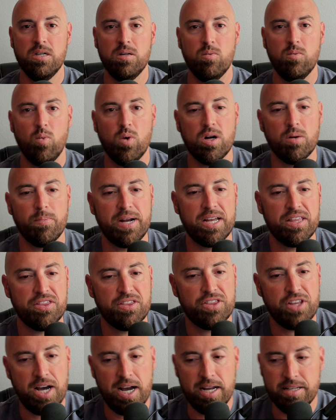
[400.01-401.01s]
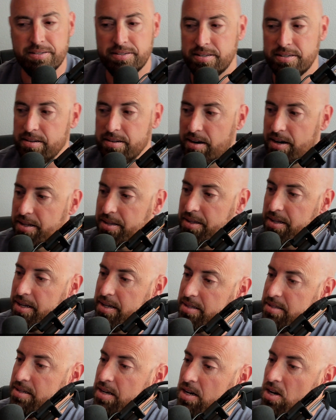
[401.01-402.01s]
What are my thoughts on
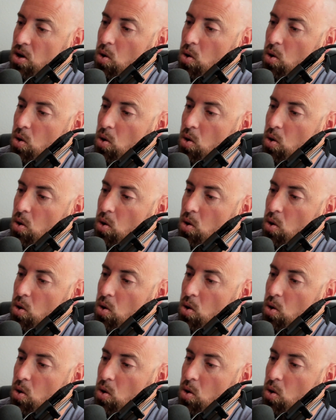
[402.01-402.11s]
this